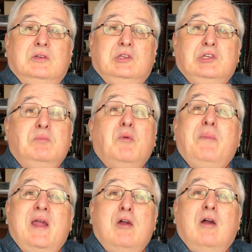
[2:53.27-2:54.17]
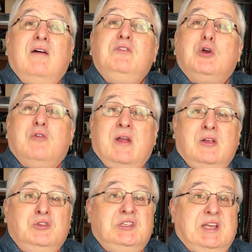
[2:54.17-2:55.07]
Some repair of the
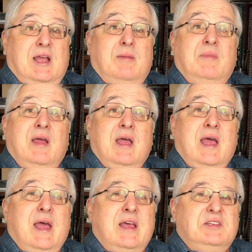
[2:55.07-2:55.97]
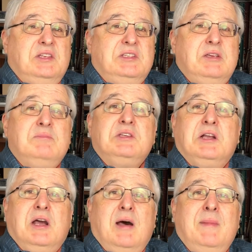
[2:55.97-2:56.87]
crown stem, as it seems to
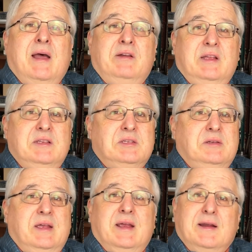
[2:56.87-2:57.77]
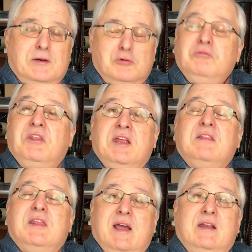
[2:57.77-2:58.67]
come out easily, and I don't
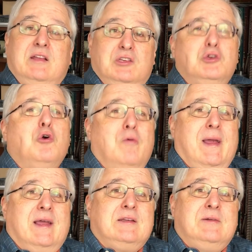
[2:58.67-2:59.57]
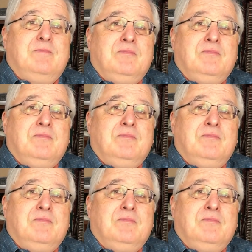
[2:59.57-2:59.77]
think that is correct.